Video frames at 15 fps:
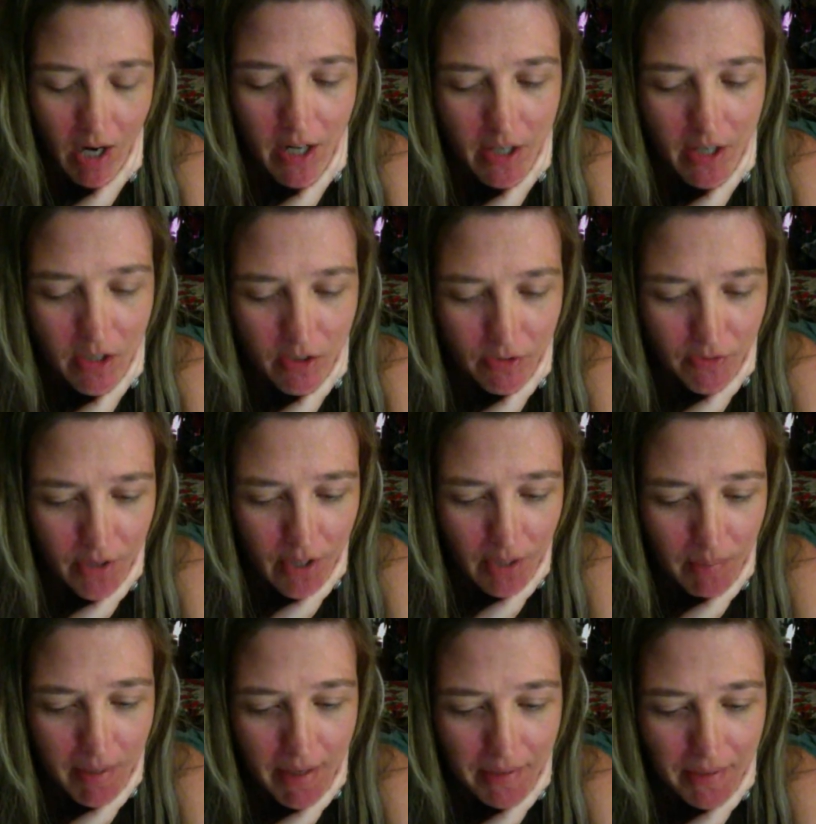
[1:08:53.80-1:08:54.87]
do you feel
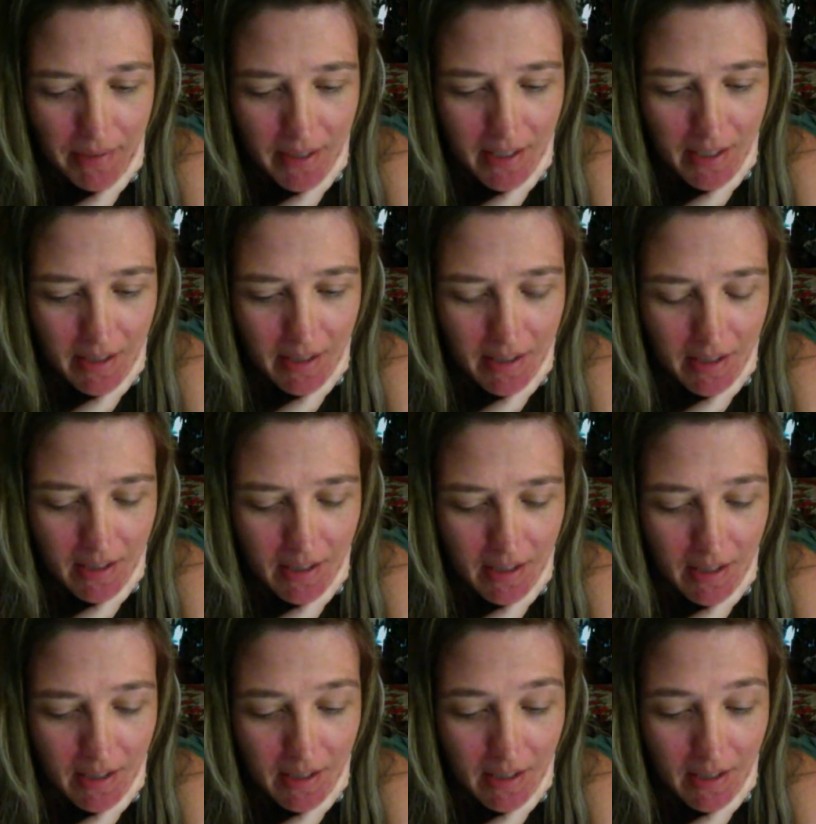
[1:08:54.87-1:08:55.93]
about
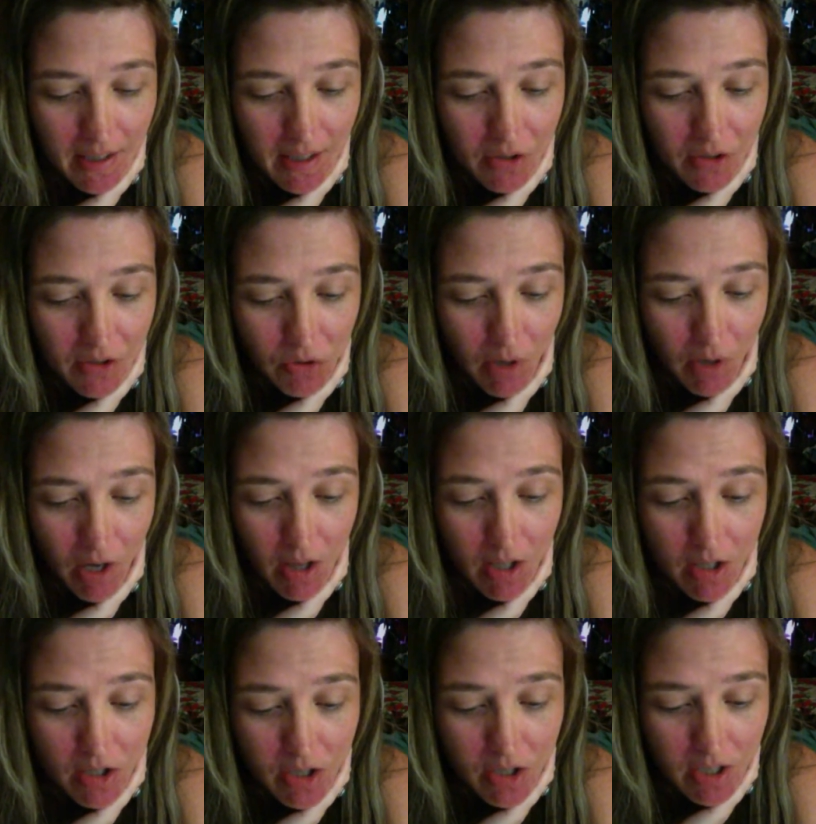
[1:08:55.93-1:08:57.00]
the
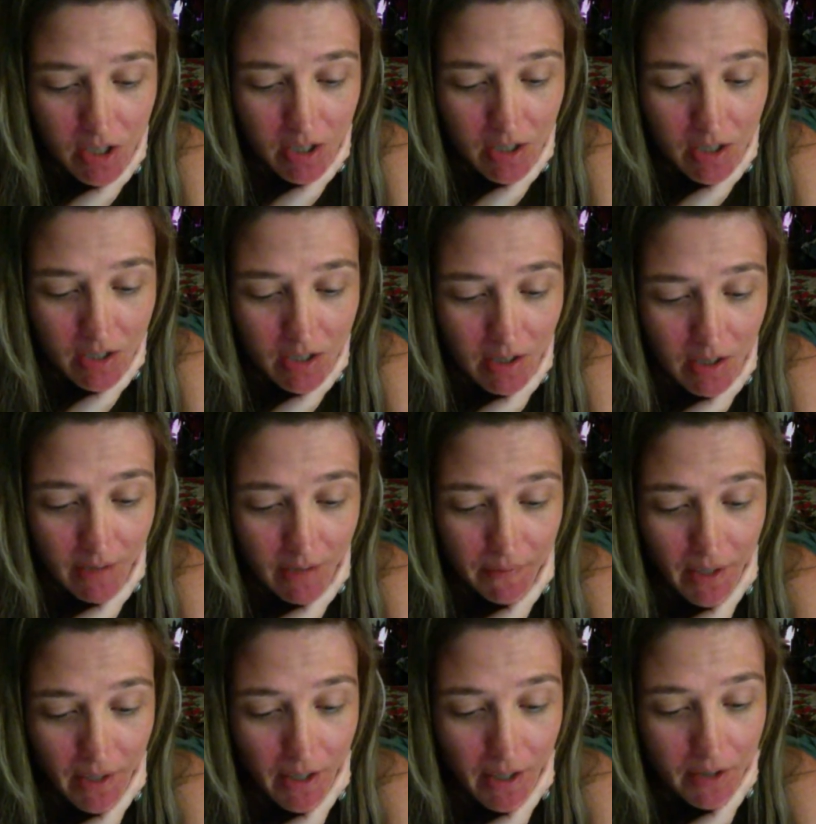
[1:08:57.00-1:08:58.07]
astrology stuff
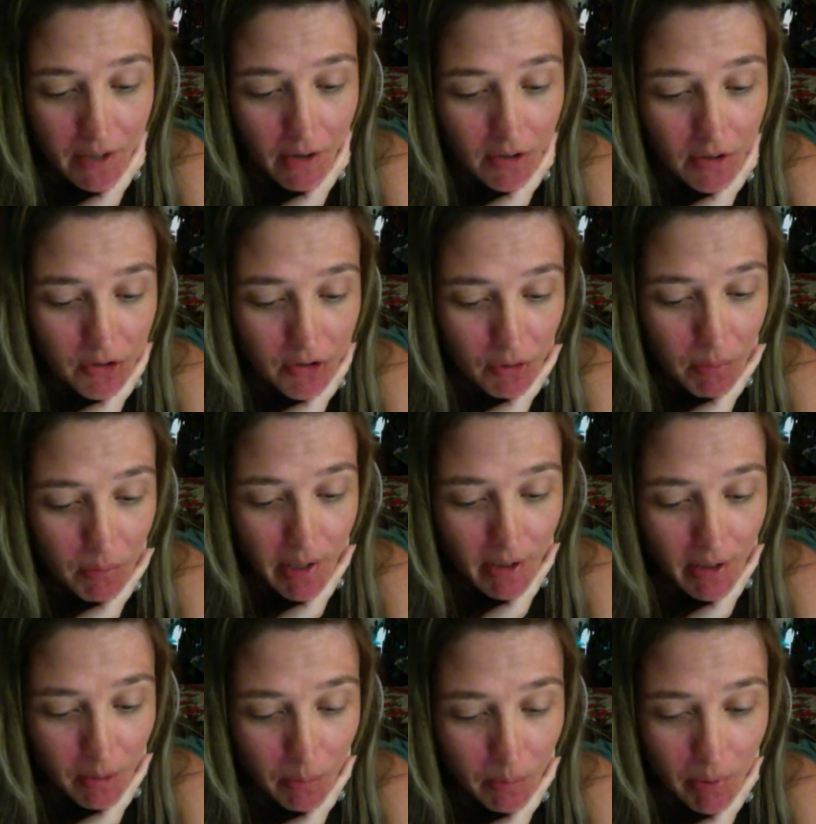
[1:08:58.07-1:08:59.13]
that I talked to you
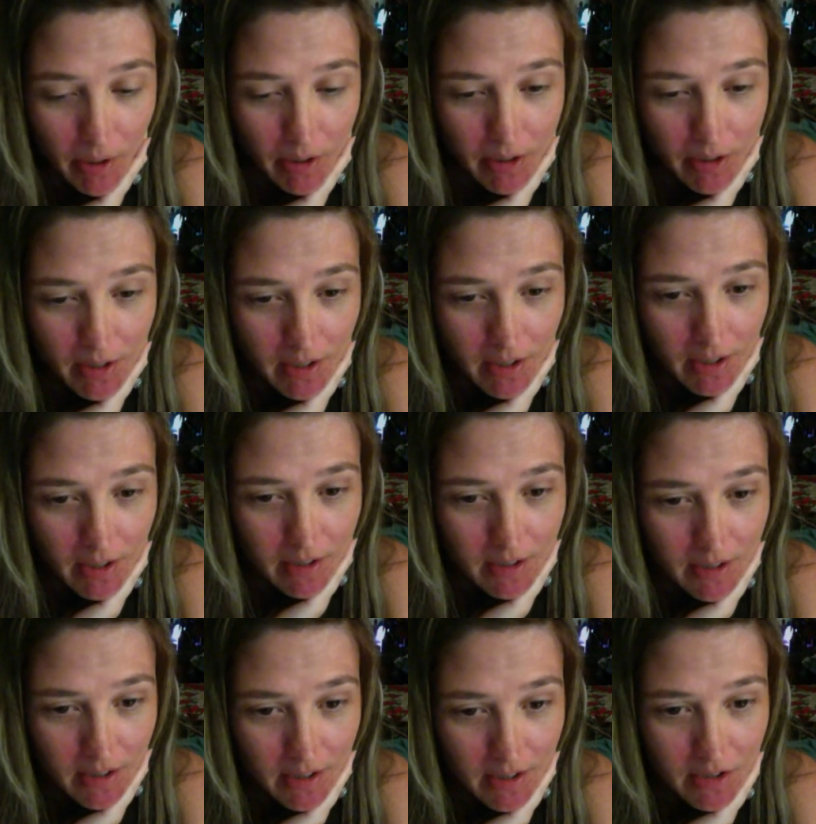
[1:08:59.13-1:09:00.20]
about compared to
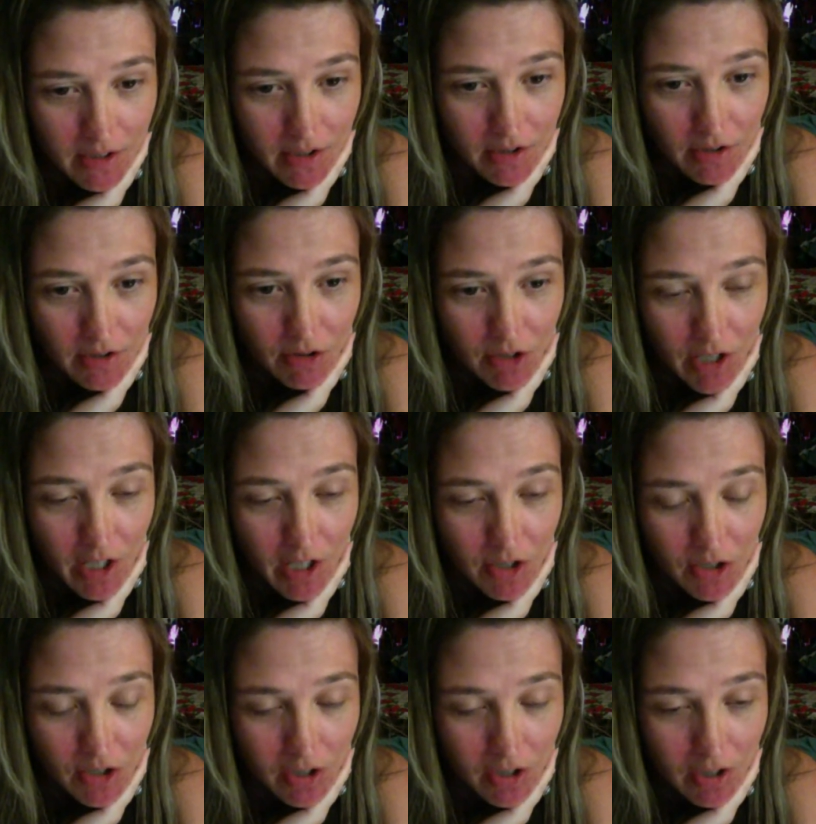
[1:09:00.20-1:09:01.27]

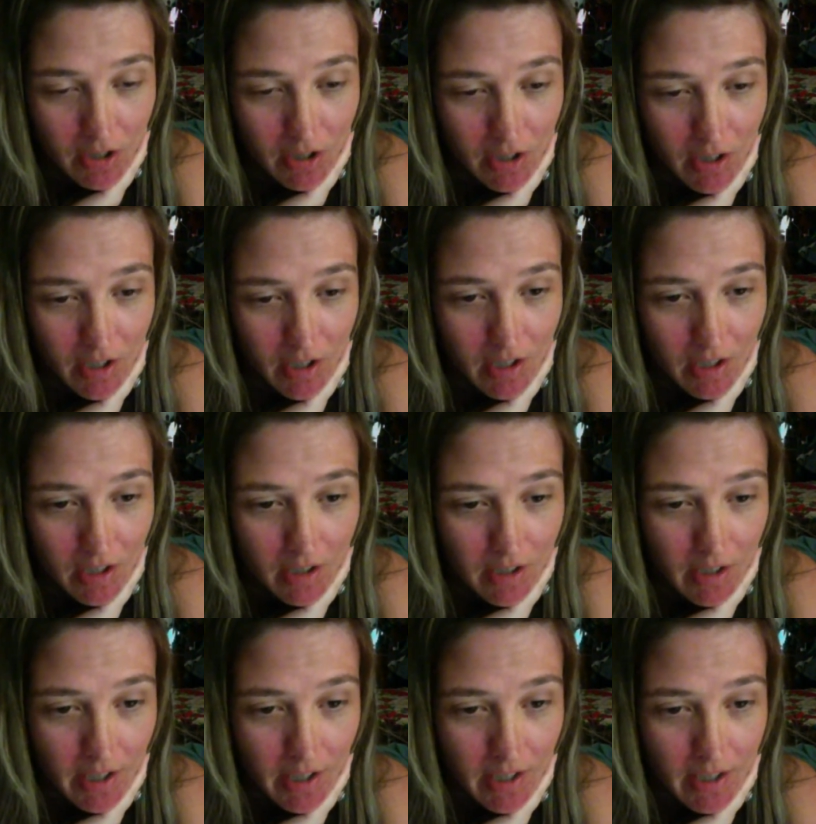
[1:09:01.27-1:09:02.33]
dissociation,
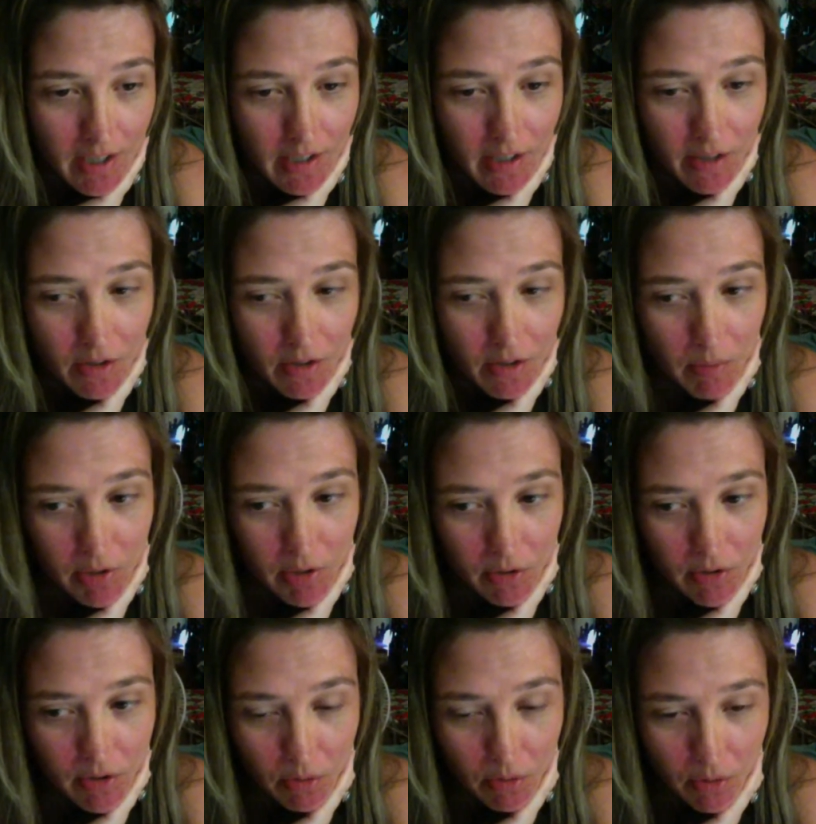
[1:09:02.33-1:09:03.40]
DID, and other mental
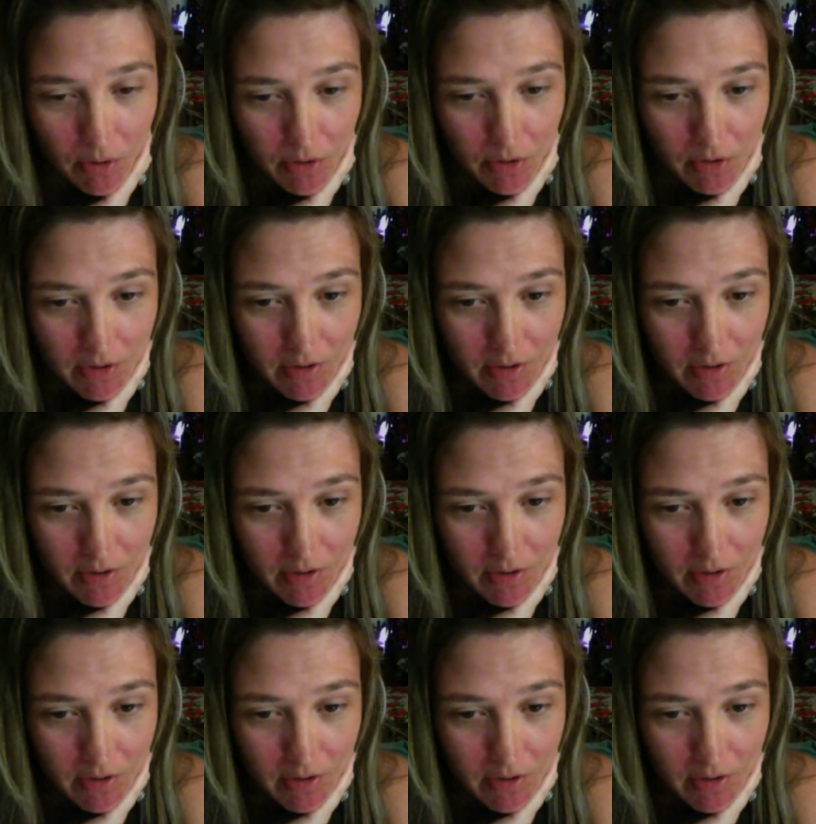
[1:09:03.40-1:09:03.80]
disorders?